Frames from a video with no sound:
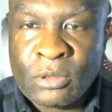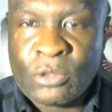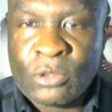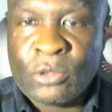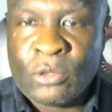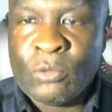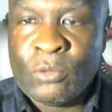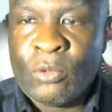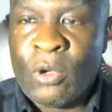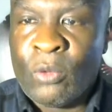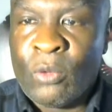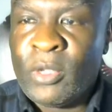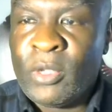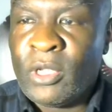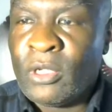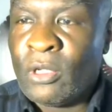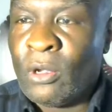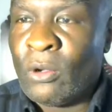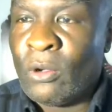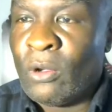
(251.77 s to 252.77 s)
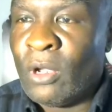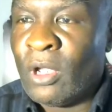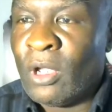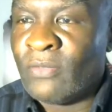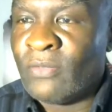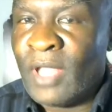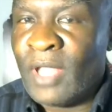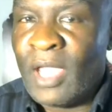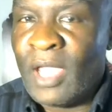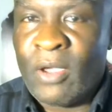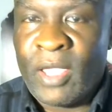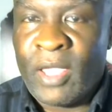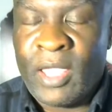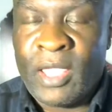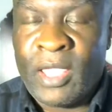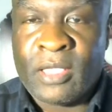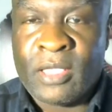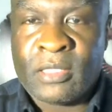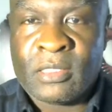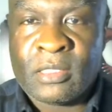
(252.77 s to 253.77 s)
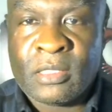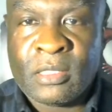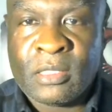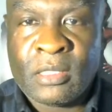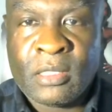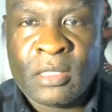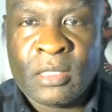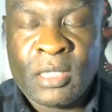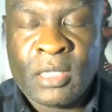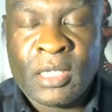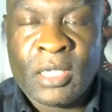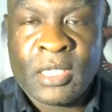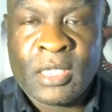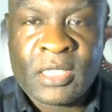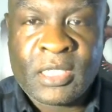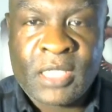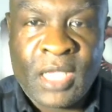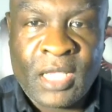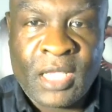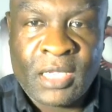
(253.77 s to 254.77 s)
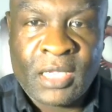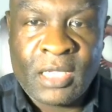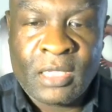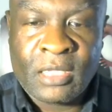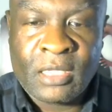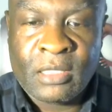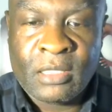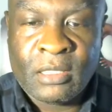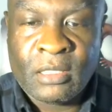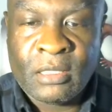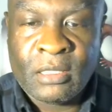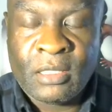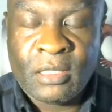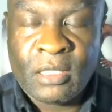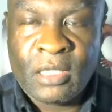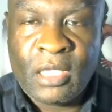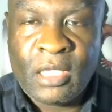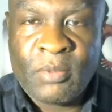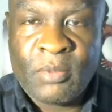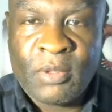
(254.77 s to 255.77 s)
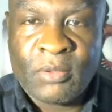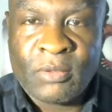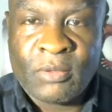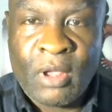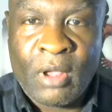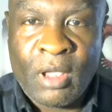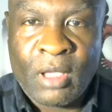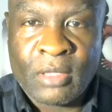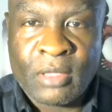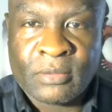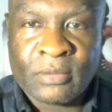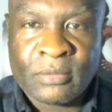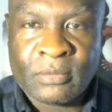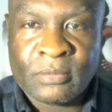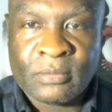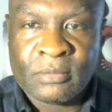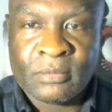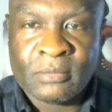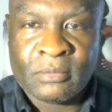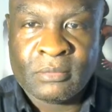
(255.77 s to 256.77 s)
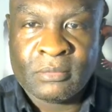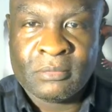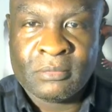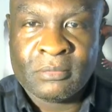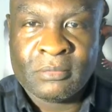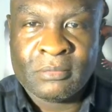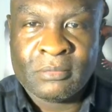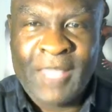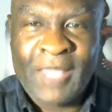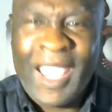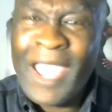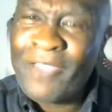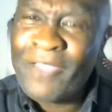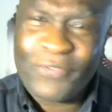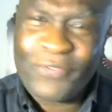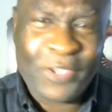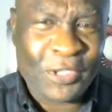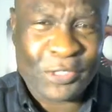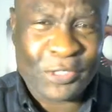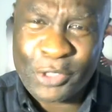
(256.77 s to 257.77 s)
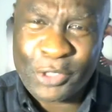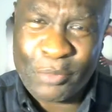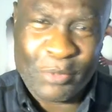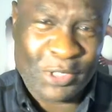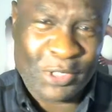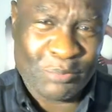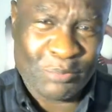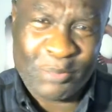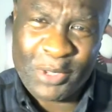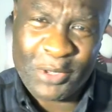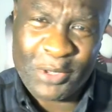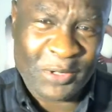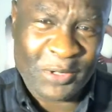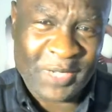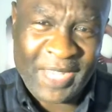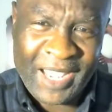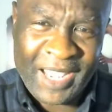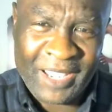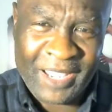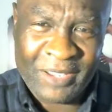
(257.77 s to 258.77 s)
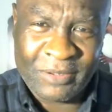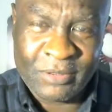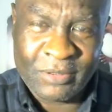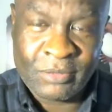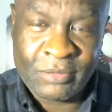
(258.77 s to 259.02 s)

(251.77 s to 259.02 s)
to what we know of now as Taalik Ibn Ra. I feel so much better now.